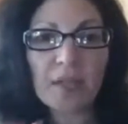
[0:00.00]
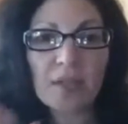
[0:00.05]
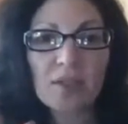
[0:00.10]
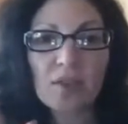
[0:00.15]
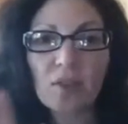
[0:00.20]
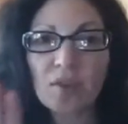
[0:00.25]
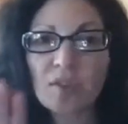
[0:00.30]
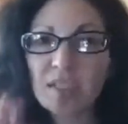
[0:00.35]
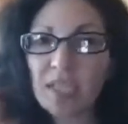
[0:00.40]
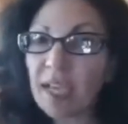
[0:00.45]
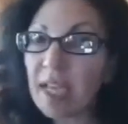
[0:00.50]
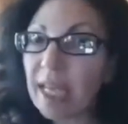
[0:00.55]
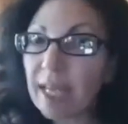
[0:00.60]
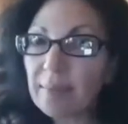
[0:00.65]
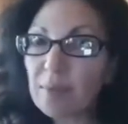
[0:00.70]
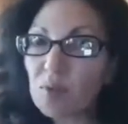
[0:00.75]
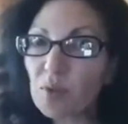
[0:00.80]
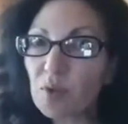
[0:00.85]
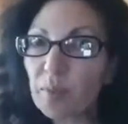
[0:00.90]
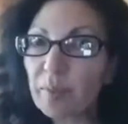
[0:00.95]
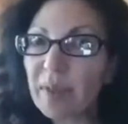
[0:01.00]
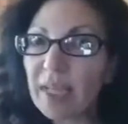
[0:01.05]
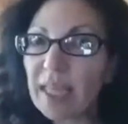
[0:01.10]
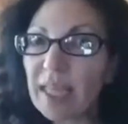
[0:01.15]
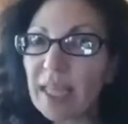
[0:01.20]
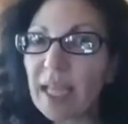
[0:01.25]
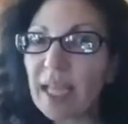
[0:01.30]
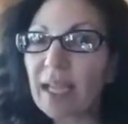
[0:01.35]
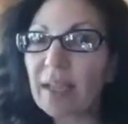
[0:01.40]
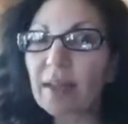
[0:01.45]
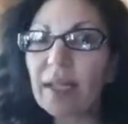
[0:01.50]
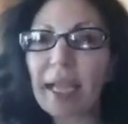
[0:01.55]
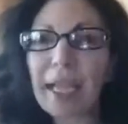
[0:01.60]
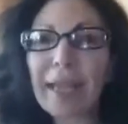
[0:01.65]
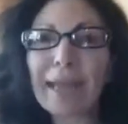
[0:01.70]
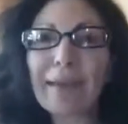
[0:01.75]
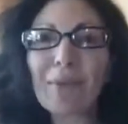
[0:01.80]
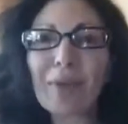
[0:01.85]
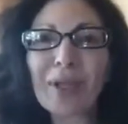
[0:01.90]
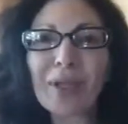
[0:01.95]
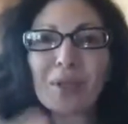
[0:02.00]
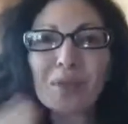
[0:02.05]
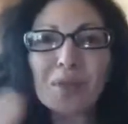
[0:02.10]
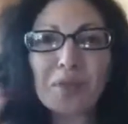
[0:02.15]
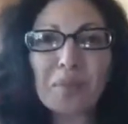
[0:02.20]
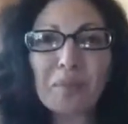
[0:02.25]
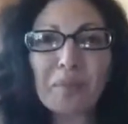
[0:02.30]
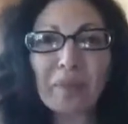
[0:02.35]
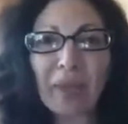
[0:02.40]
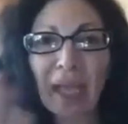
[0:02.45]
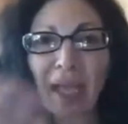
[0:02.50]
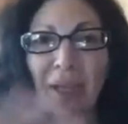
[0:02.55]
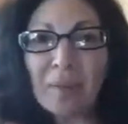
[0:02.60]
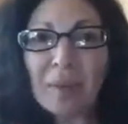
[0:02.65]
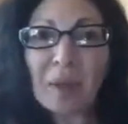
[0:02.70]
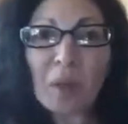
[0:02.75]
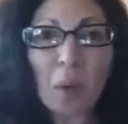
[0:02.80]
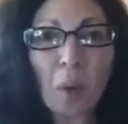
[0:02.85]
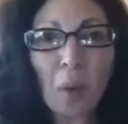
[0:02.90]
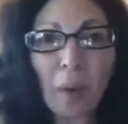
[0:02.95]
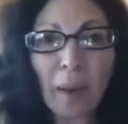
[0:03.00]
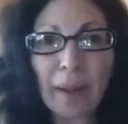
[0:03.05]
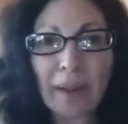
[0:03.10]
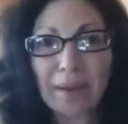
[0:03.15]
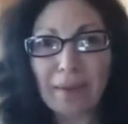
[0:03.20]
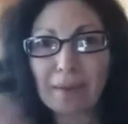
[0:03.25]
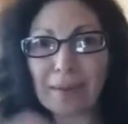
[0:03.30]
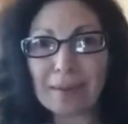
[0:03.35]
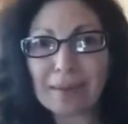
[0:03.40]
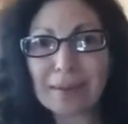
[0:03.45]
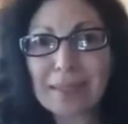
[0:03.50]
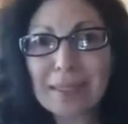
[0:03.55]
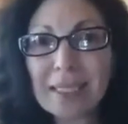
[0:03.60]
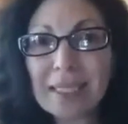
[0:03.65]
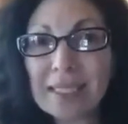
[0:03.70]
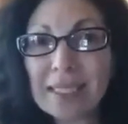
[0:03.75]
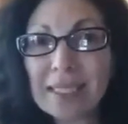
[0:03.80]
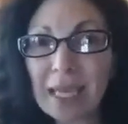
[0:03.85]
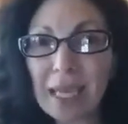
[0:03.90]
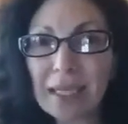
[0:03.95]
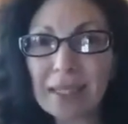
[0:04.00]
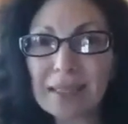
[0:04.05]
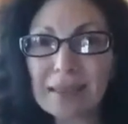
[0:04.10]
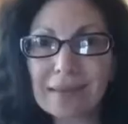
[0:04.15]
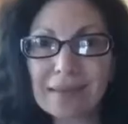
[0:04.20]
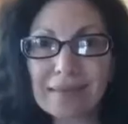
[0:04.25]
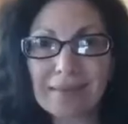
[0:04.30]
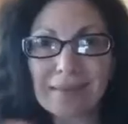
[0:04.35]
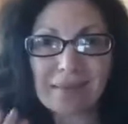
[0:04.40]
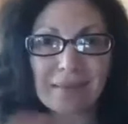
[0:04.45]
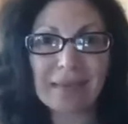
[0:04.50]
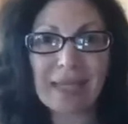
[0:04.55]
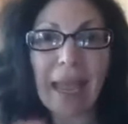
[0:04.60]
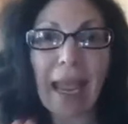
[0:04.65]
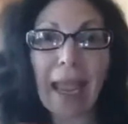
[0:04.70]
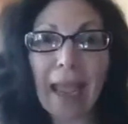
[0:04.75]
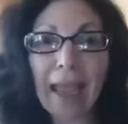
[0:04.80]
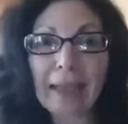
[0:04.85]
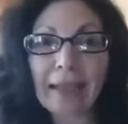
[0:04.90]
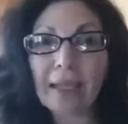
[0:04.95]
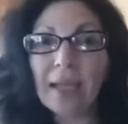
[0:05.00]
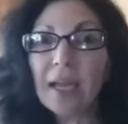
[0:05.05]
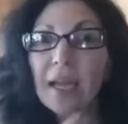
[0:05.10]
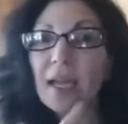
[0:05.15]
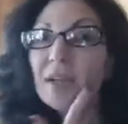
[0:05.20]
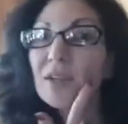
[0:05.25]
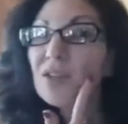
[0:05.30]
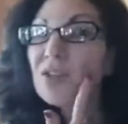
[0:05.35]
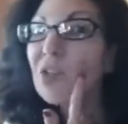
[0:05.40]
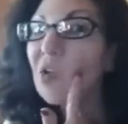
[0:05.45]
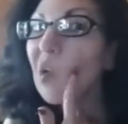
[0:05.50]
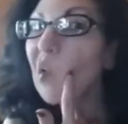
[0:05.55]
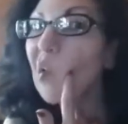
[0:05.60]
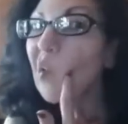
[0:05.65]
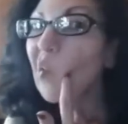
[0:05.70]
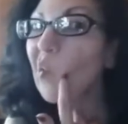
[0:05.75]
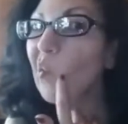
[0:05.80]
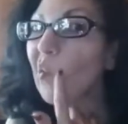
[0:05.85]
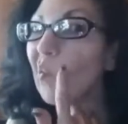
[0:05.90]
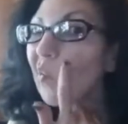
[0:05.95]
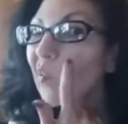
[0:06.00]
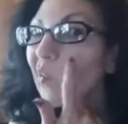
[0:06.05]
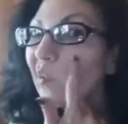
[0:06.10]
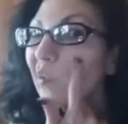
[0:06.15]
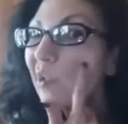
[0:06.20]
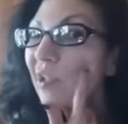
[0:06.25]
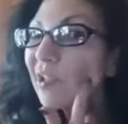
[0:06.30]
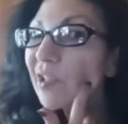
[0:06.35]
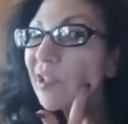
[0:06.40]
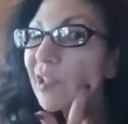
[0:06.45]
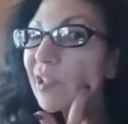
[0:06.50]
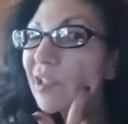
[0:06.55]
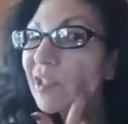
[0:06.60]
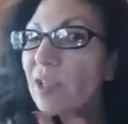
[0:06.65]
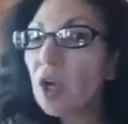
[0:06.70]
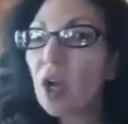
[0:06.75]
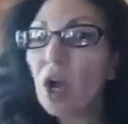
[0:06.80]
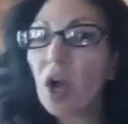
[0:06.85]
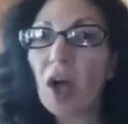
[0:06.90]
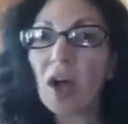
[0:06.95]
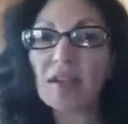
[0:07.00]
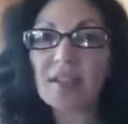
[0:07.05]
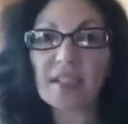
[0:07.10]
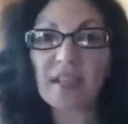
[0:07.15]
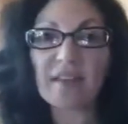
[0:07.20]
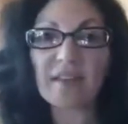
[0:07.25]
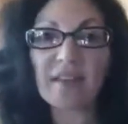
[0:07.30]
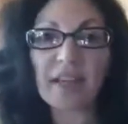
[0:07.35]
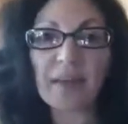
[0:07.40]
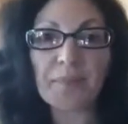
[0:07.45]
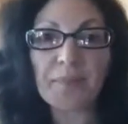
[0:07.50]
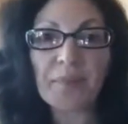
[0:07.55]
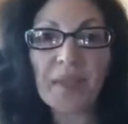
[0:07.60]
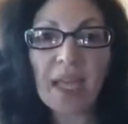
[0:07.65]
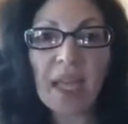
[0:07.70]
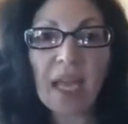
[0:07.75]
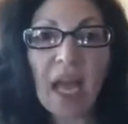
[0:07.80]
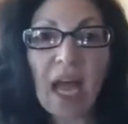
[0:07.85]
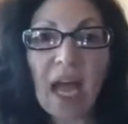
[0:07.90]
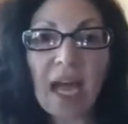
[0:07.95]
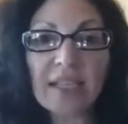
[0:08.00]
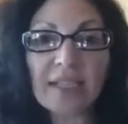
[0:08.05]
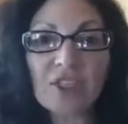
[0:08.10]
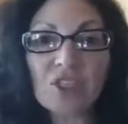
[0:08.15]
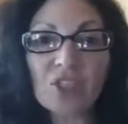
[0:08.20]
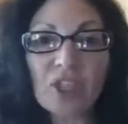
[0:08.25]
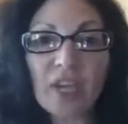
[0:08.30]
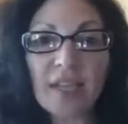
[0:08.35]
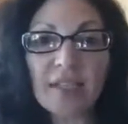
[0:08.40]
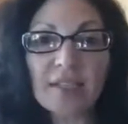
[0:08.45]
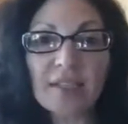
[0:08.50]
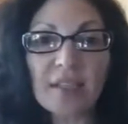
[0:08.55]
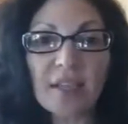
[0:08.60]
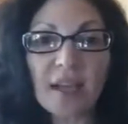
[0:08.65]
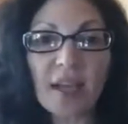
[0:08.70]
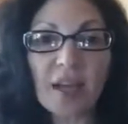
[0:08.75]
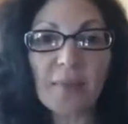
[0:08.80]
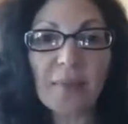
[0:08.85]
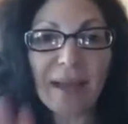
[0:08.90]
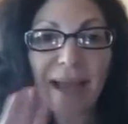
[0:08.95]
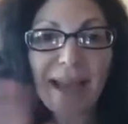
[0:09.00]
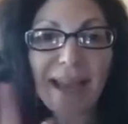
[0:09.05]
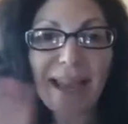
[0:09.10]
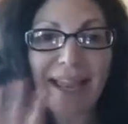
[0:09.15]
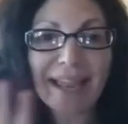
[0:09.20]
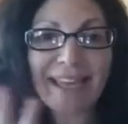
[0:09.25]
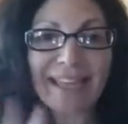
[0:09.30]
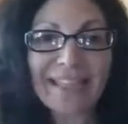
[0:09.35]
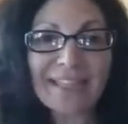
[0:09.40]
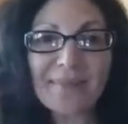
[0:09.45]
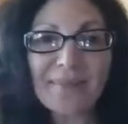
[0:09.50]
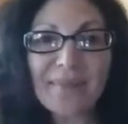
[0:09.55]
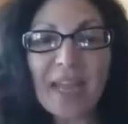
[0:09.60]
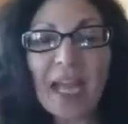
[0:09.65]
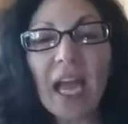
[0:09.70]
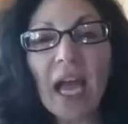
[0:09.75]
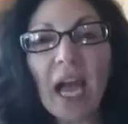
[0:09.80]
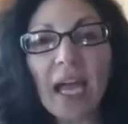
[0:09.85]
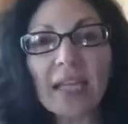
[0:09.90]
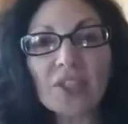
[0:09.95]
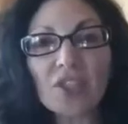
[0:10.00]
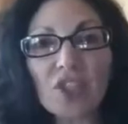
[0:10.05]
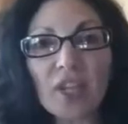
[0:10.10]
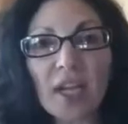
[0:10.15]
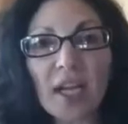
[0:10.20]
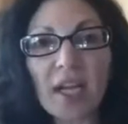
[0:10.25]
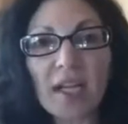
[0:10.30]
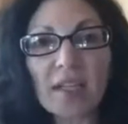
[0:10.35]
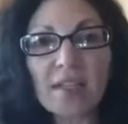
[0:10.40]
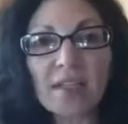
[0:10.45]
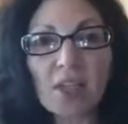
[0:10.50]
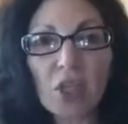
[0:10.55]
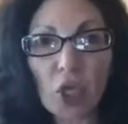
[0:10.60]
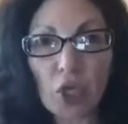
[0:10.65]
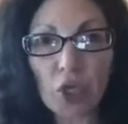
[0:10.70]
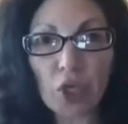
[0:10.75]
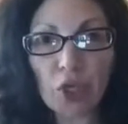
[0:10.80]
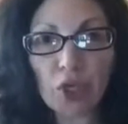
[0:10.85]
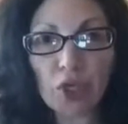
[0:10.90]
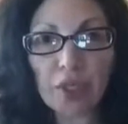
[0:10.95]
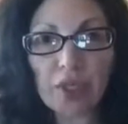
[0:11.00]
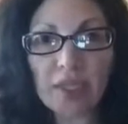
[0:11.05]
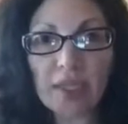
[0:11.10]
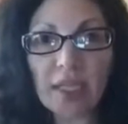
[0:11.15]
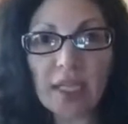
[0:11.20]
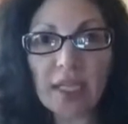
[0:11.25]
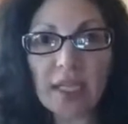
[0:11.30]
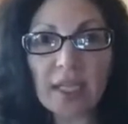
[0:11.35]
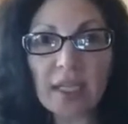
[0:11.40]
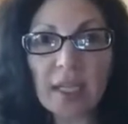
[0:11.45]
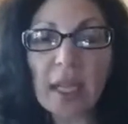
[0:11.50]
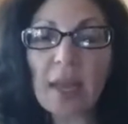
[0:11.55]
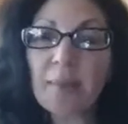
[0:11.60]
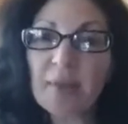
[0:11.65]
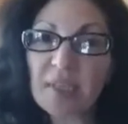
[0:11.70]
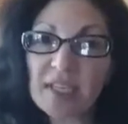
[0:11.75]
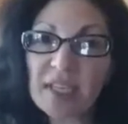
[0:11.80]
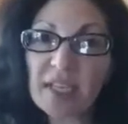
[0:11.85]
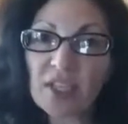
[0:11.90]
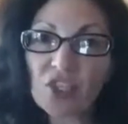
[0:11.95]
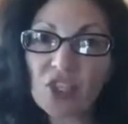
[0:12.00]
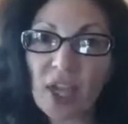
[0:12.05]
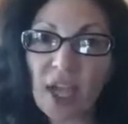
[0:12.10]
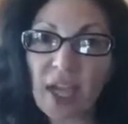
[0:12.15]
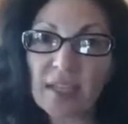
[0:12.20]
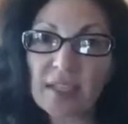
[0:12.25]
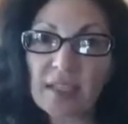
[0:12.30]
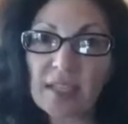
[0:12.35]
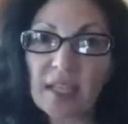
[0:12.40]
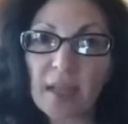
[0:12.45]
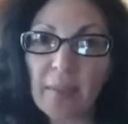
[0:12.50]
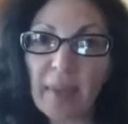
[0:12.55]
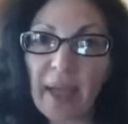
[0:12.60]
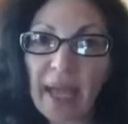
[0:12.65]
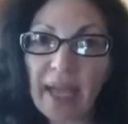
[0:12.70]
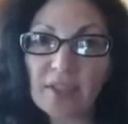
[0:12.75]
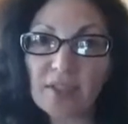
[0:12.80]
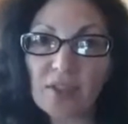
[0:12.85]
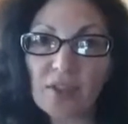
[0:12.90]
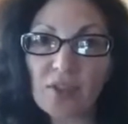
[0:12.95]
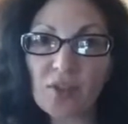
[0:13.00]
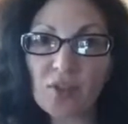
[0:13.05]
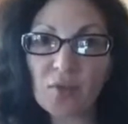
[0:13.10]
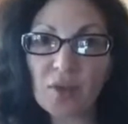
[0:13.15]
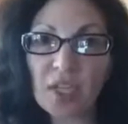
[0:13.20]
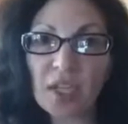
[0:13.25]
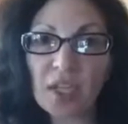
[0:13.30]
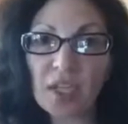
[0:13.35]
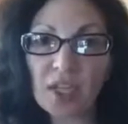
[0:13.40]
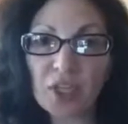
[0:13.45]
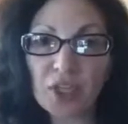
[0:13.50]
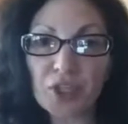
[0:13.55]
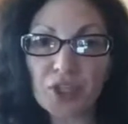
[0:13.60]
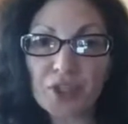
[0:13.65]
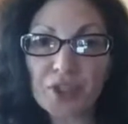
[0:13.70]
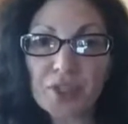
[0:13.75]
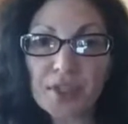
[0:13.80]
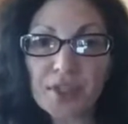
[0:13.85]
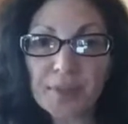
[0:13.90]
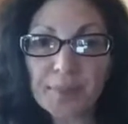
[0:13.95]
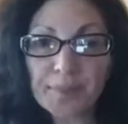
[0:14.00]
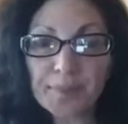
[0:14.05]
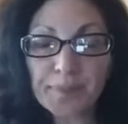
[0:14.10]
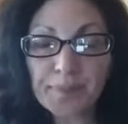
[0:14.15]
So sun lamps were a big thing, and we used baby oil to sun tan. So this is a cause of it. I just, hi ladies, I just learned, and I'm going to say just, in the past 3 years,